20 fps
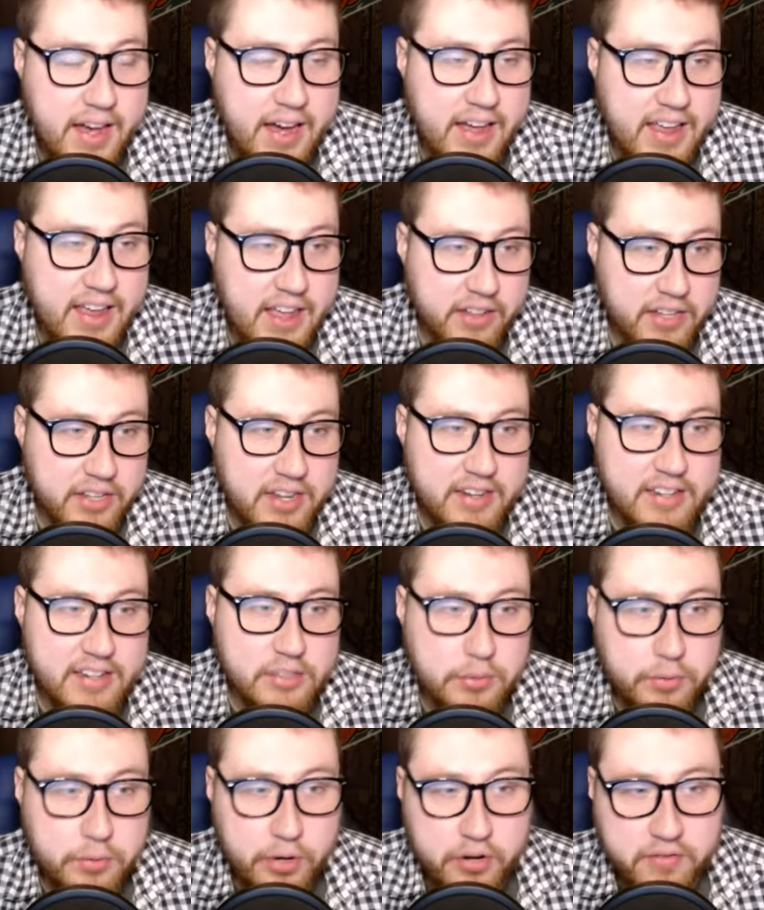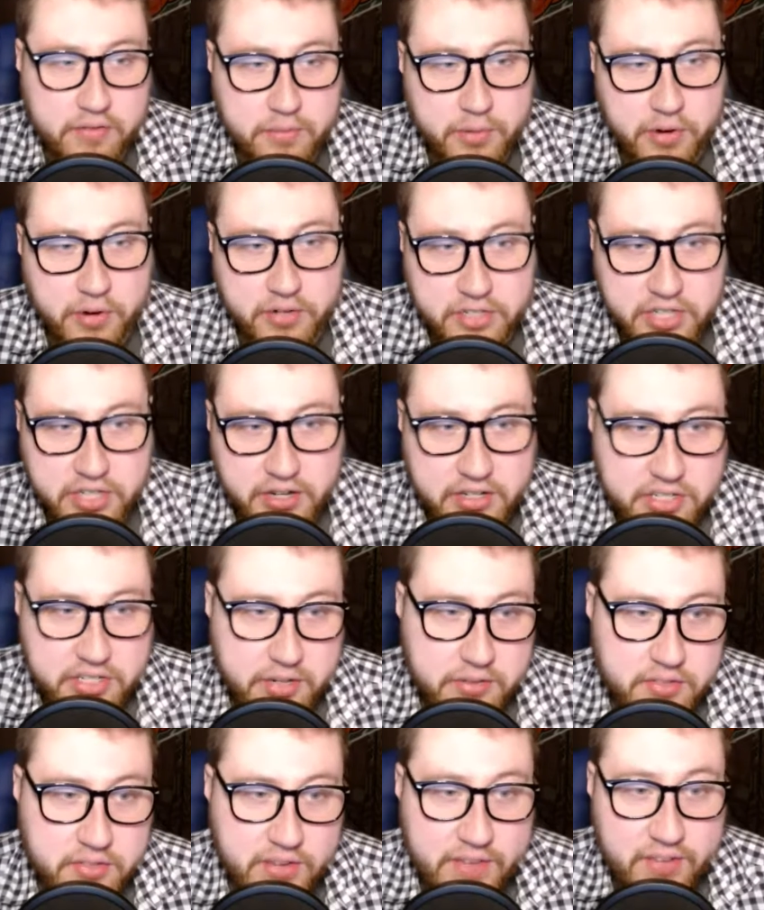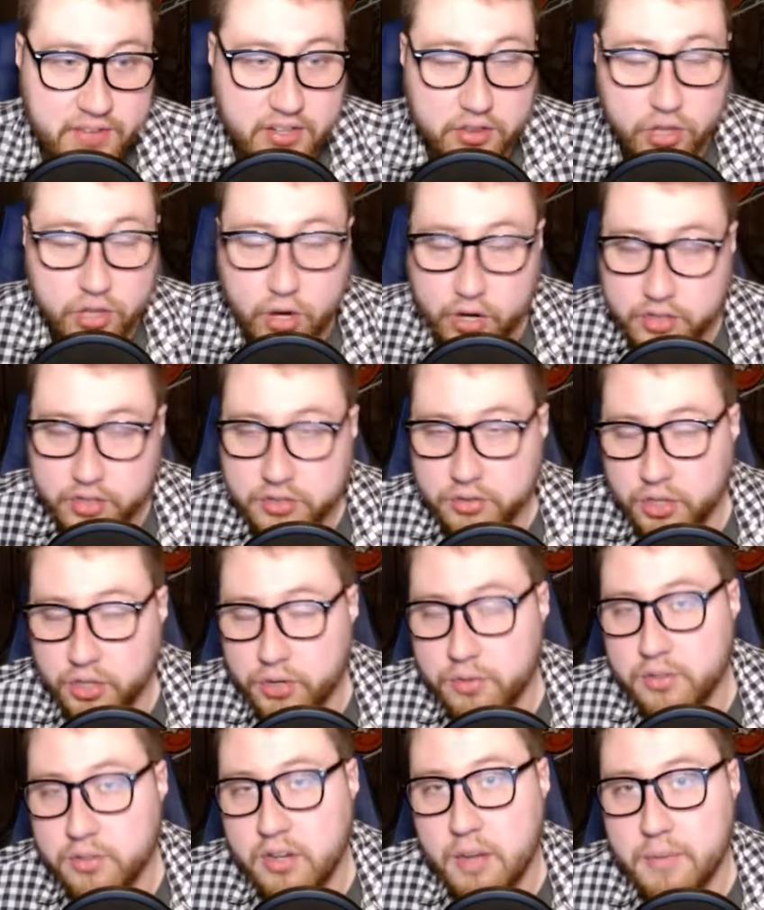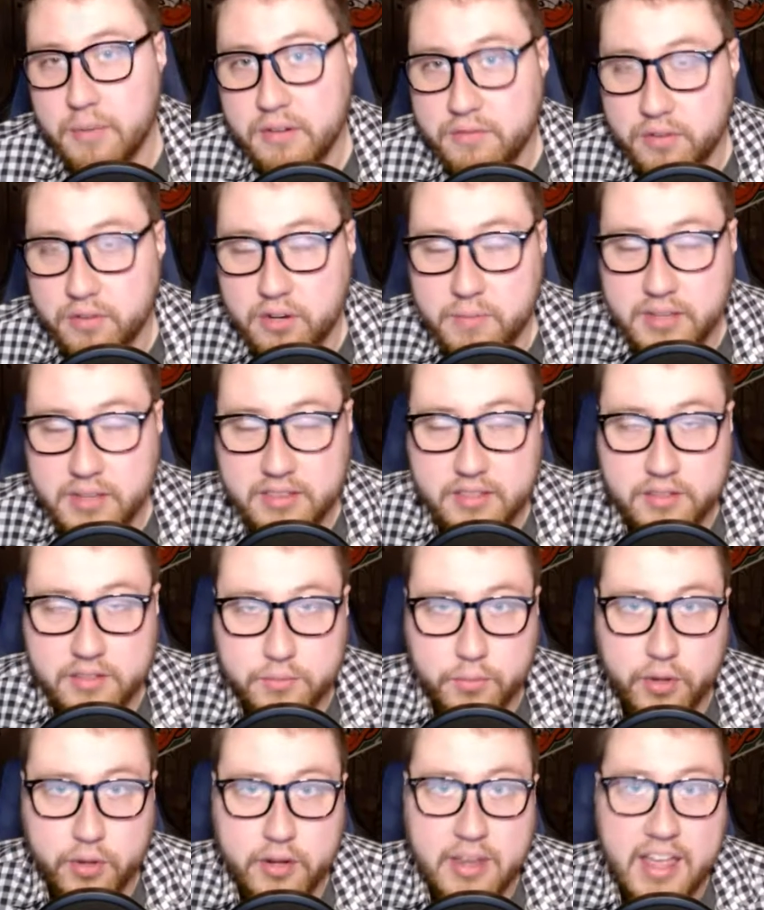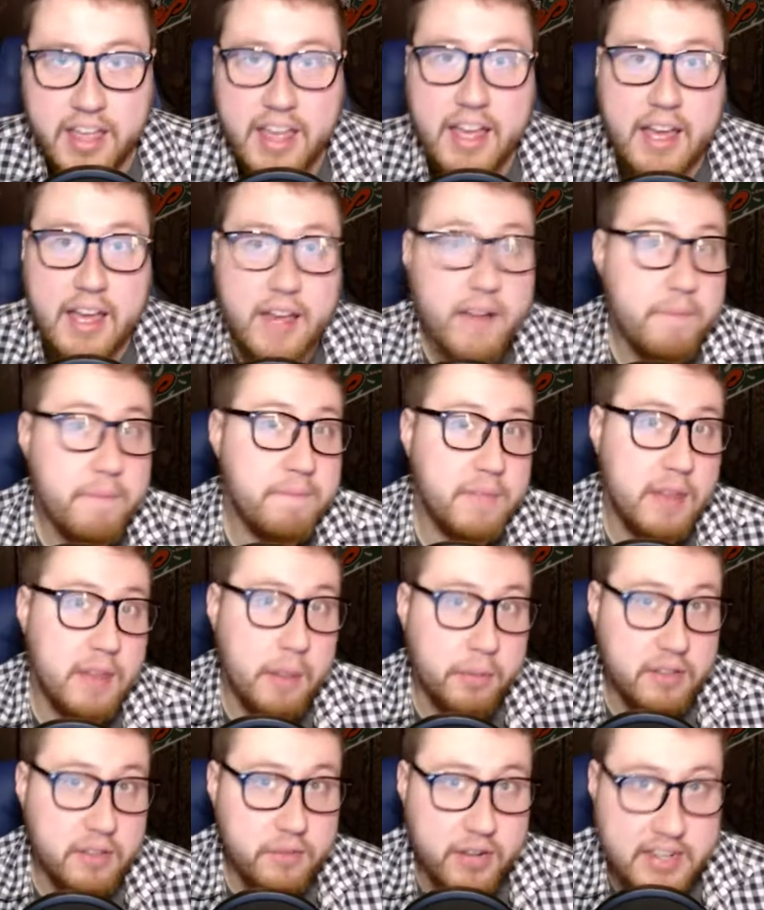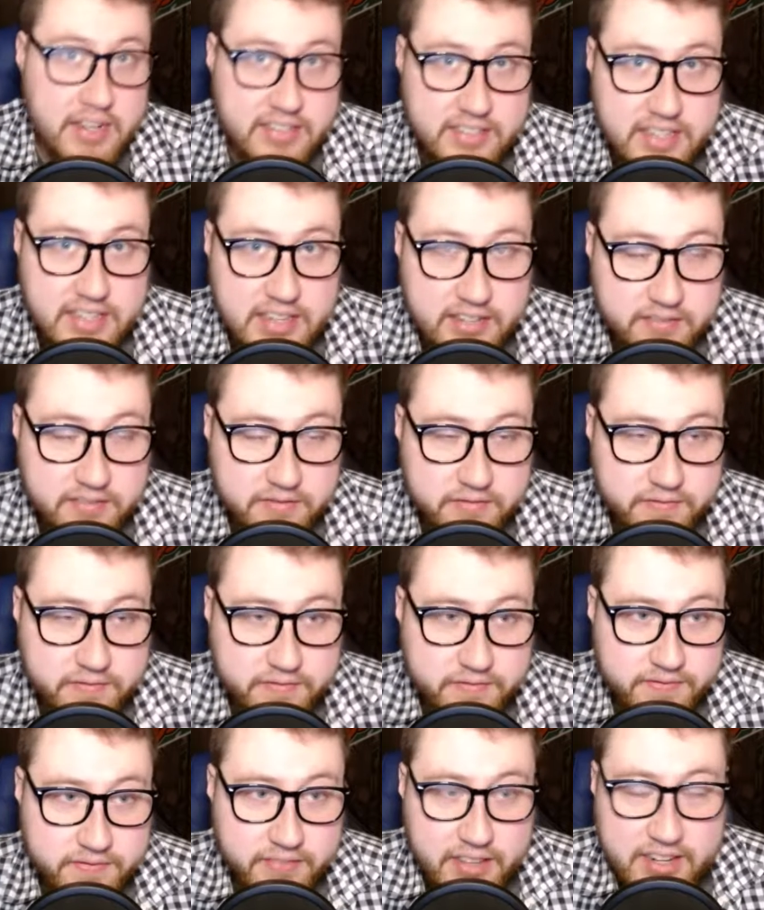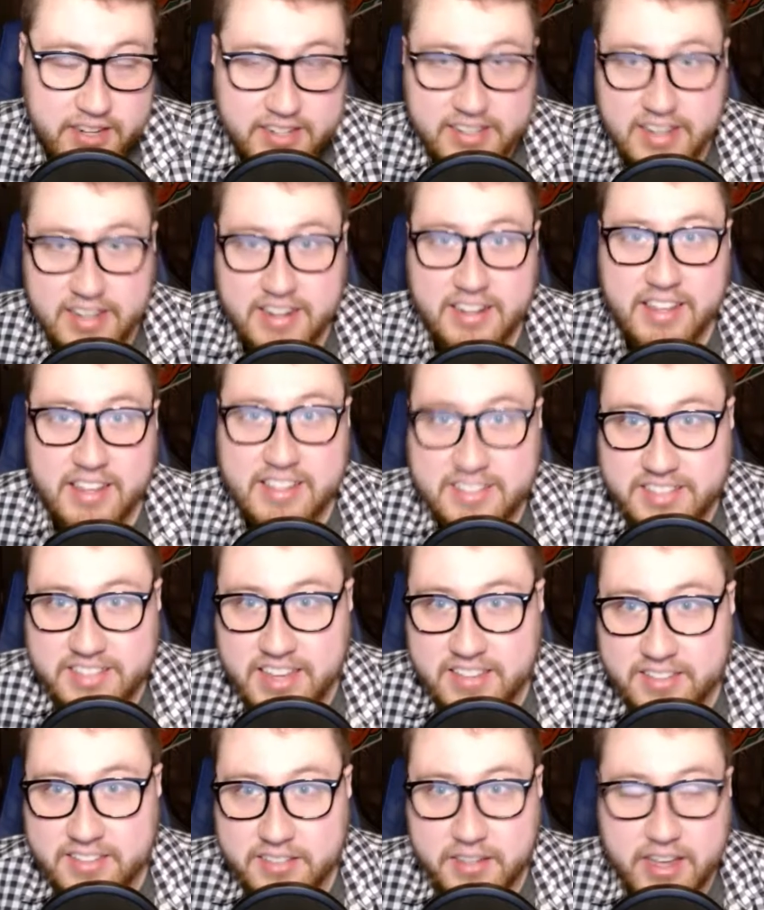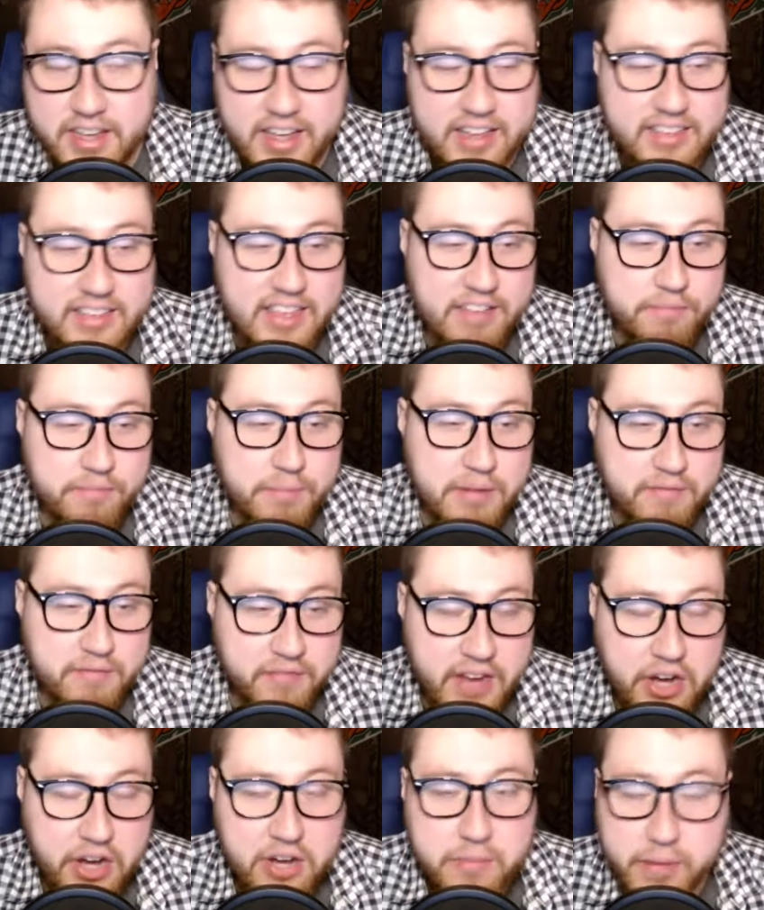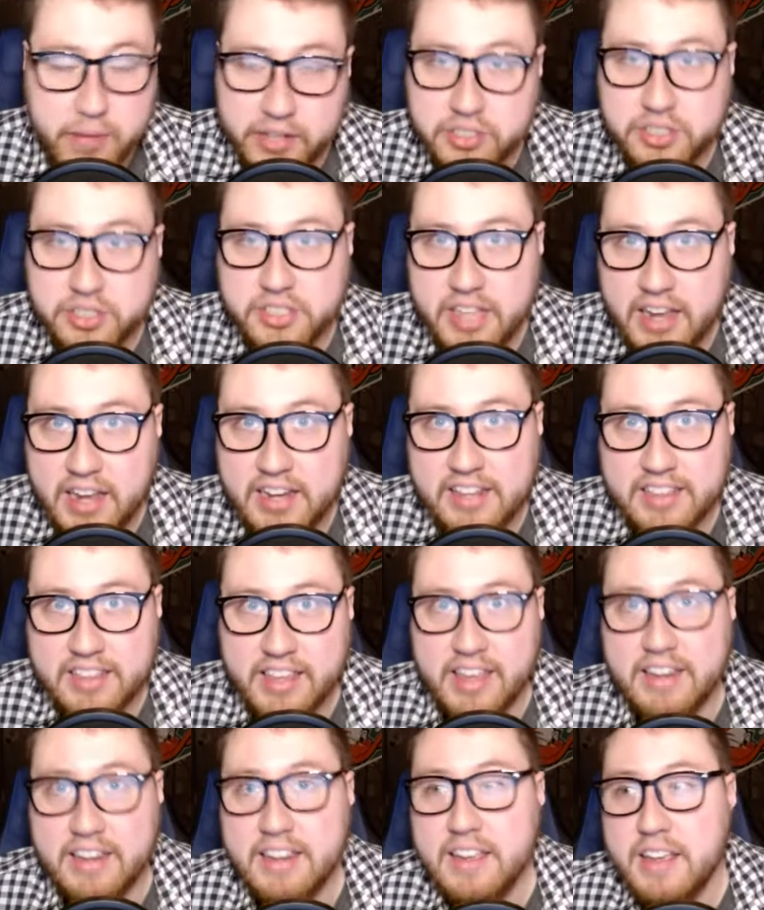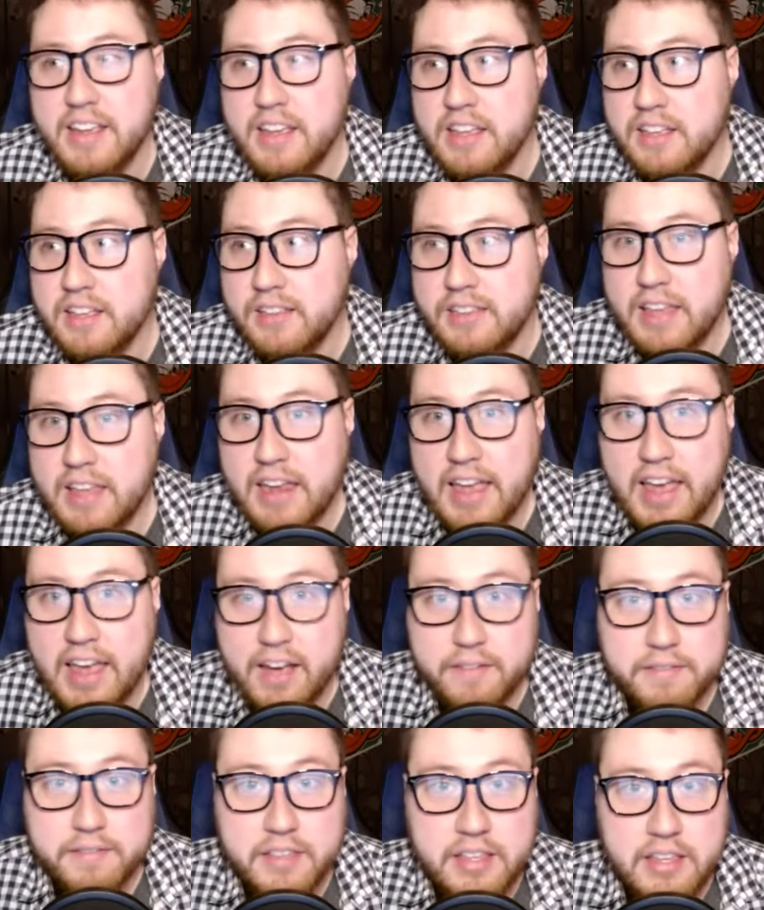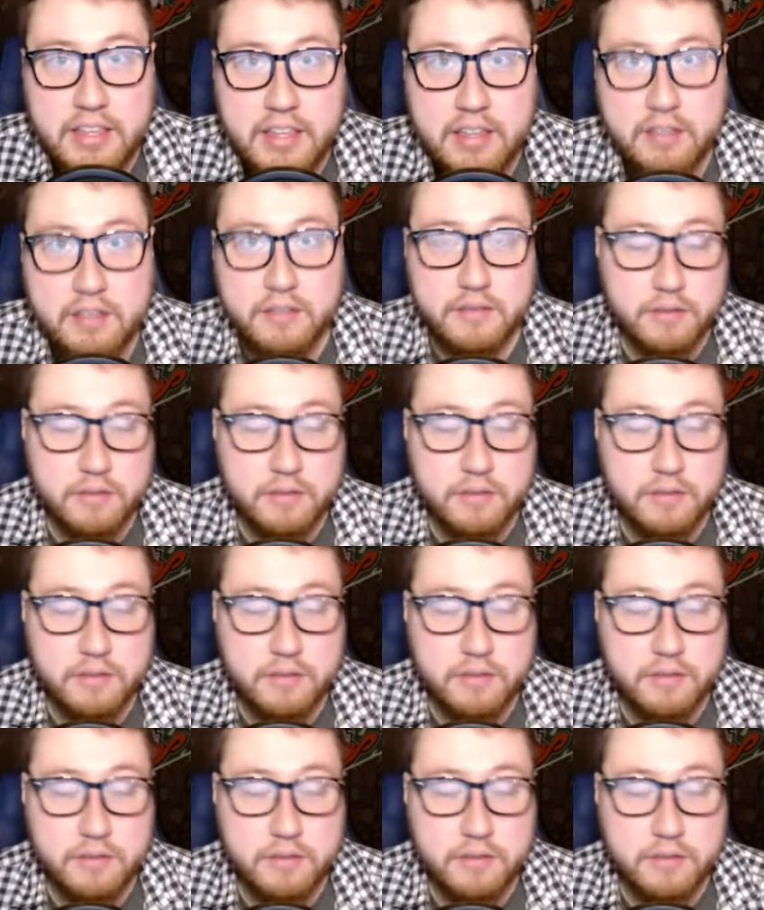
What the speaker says: Elliott is quoted from owner Jerry Jones of having a large load coming for him in this one. I believe when I see it, in a sense, they've been very much stating that they have the